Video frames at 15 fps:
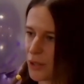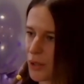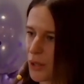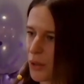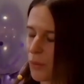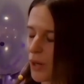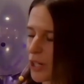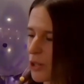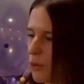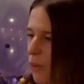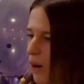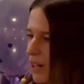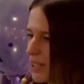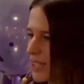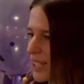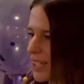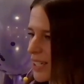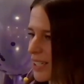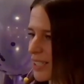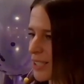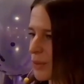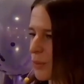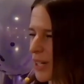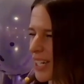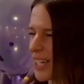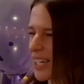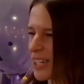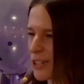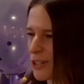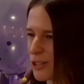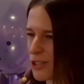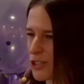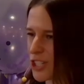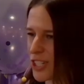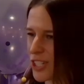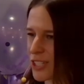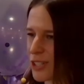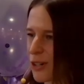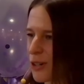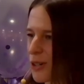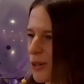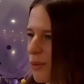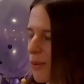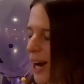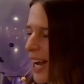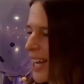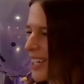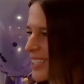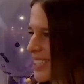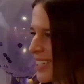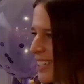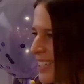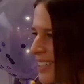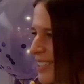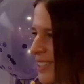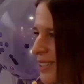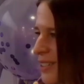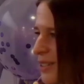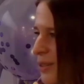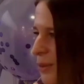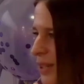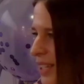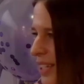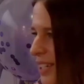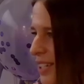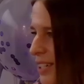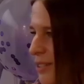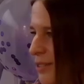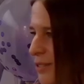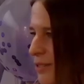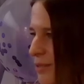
What qualities, what energies are arising within you?